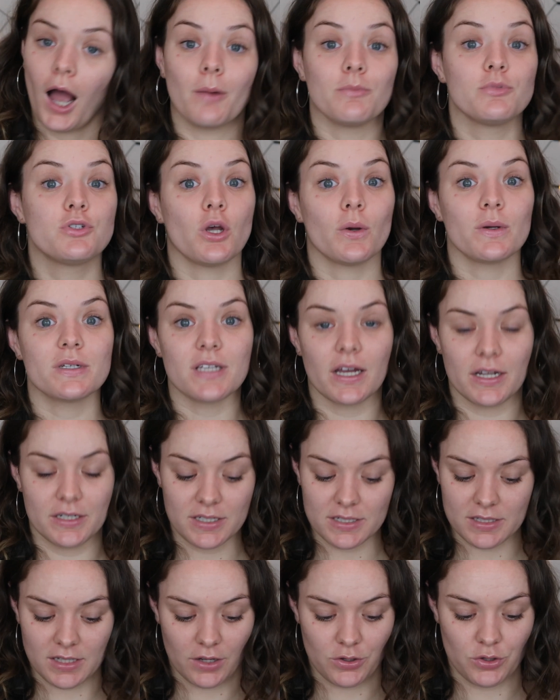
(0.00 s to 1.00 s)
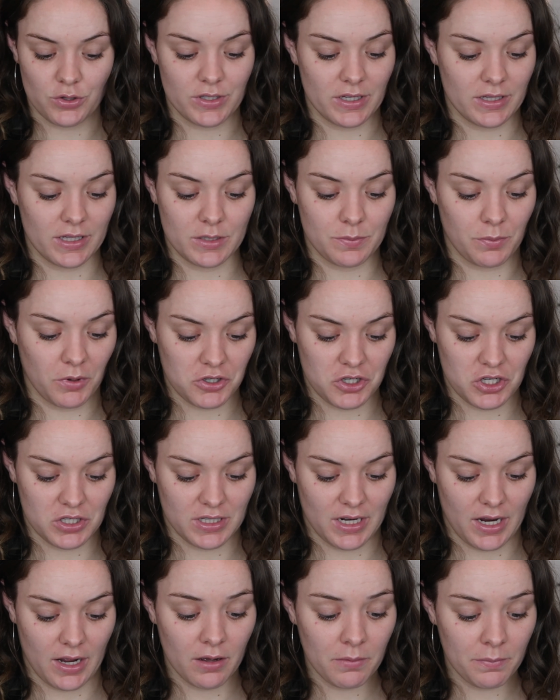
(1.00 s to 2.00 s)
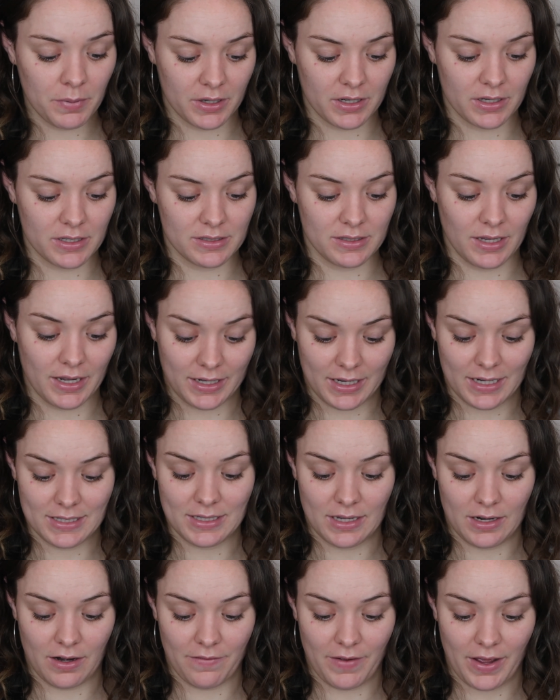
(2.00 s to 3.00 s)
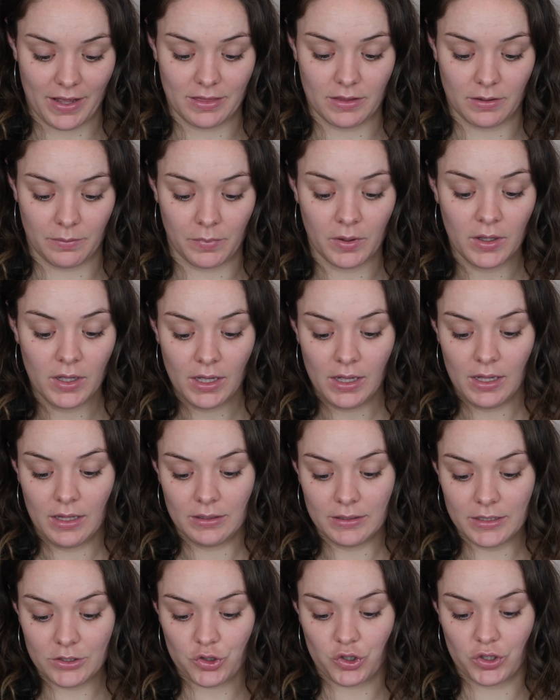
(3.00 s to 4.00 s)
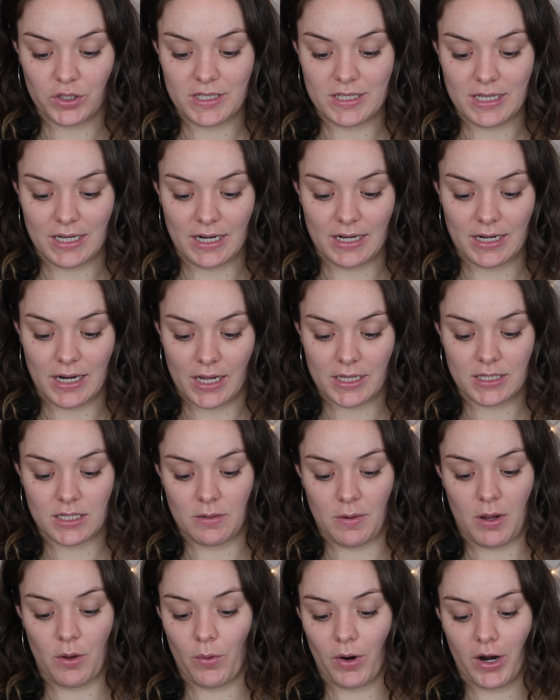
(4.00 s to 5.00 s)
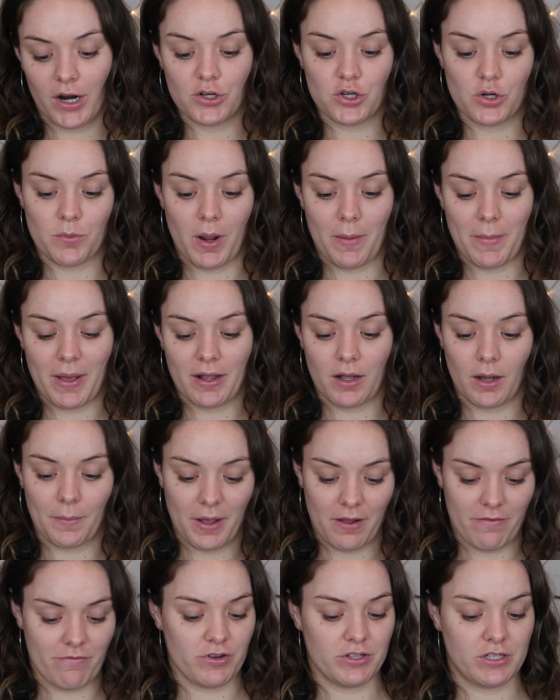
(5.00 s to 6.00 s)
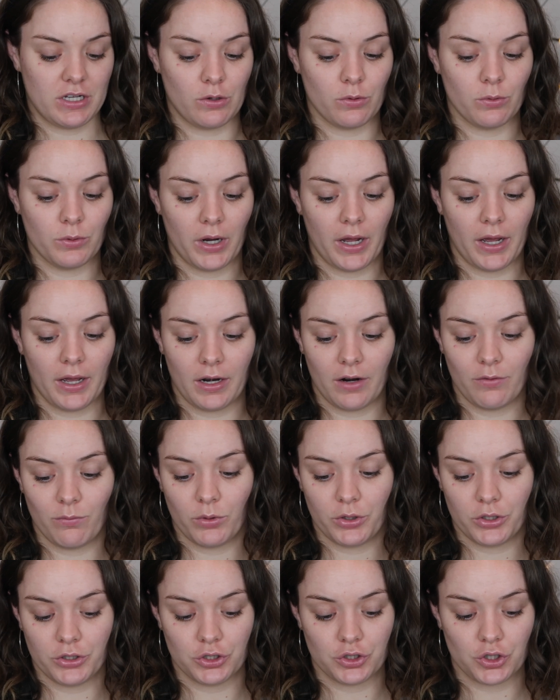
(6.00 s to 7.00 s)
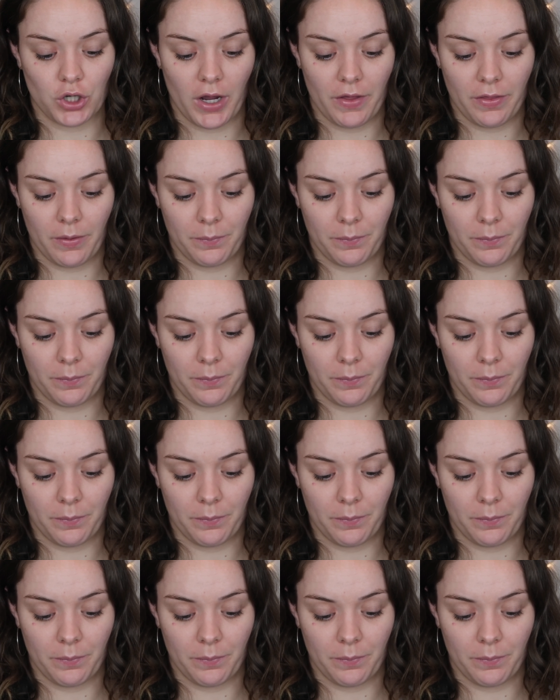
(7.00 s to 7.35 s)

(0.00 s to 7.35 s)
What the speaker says: I'm so excited to start using these brushes now because, like I said, I've had them literally sitting next to me where I do my makeup every single day, and I wanted to try